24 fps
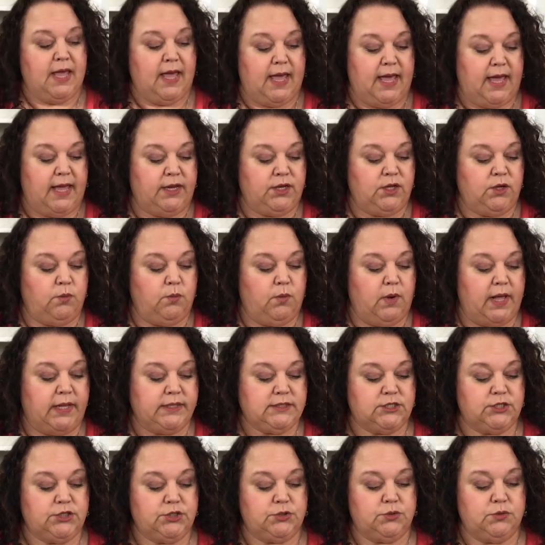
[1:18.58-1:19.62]
And you want
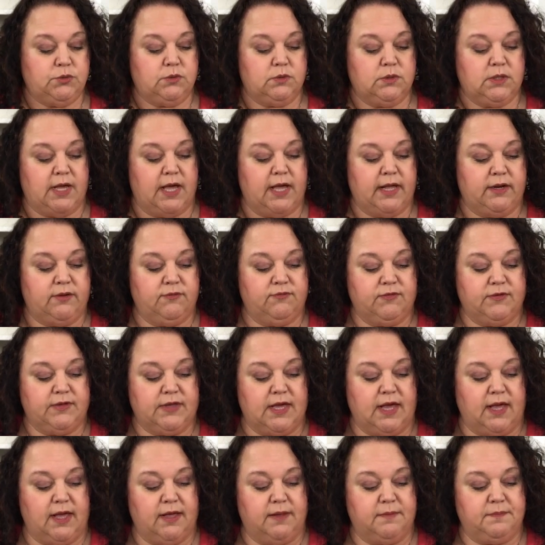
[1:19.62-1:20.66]
to kind of
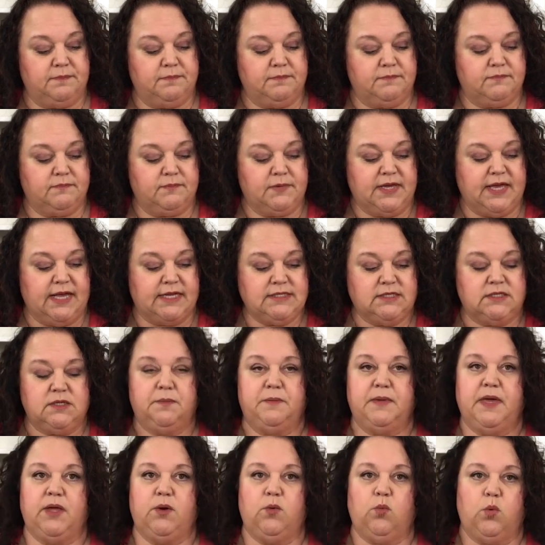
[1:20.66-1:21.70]

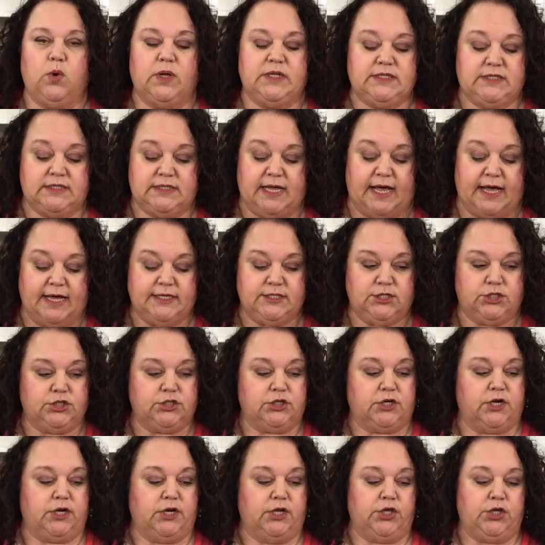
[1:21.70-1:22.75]
guesstimate what size you're
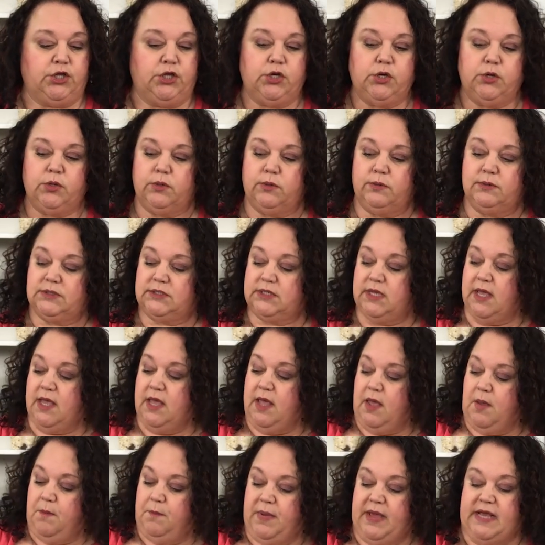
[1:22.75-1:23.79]
going to use
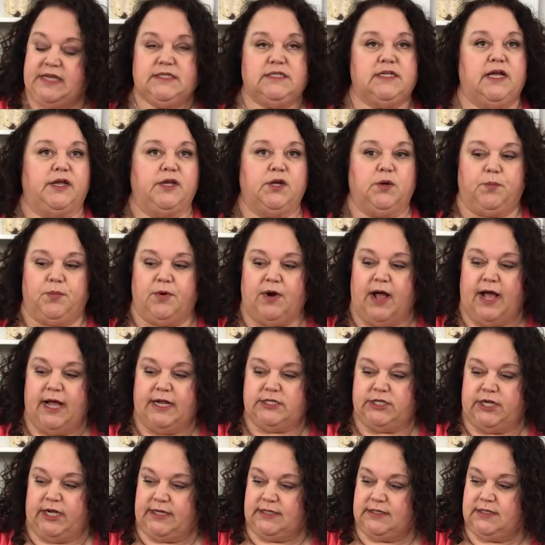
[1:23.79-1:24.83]
based on your
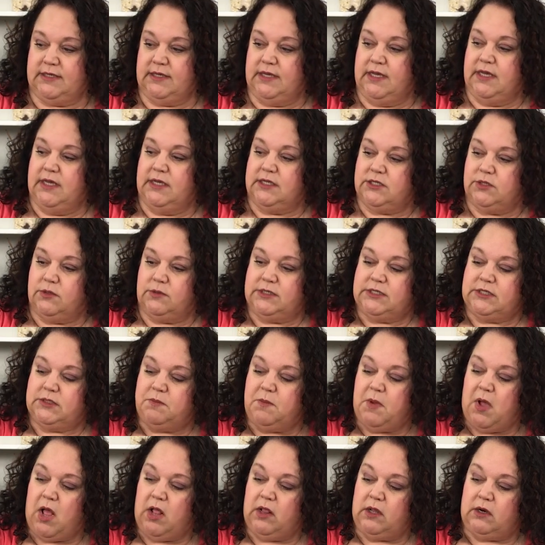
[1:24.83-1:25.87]
project. So a
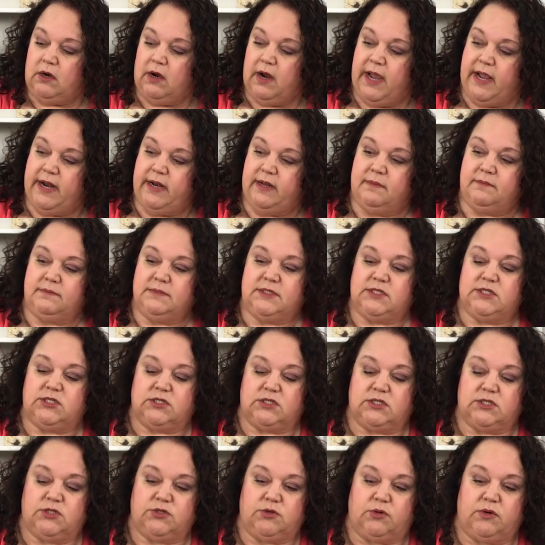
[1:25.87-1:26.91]
smaller item,
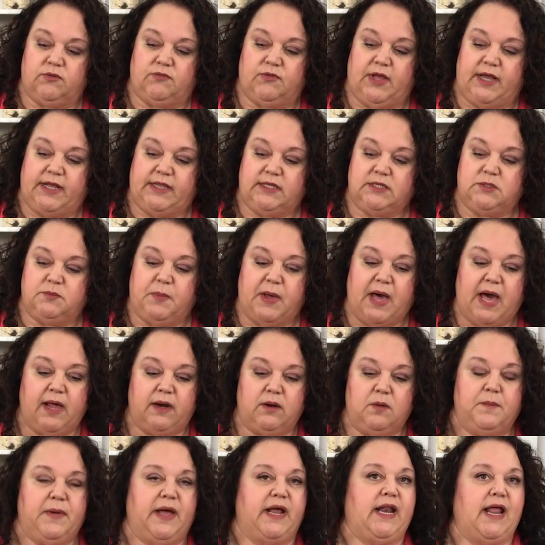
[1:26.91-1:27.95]
sort of like this
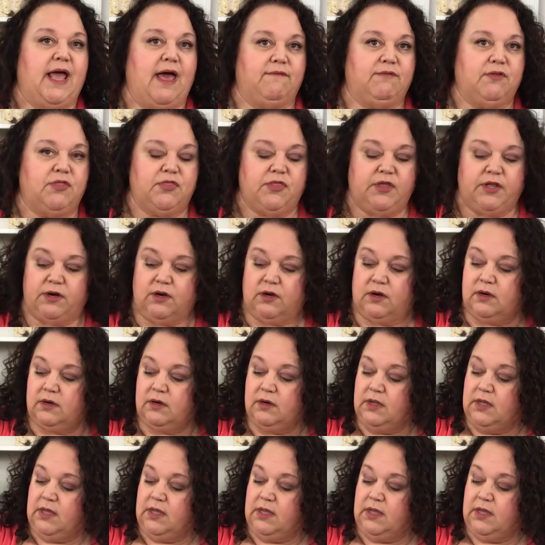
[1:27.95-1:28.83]
bottle, might have a thinner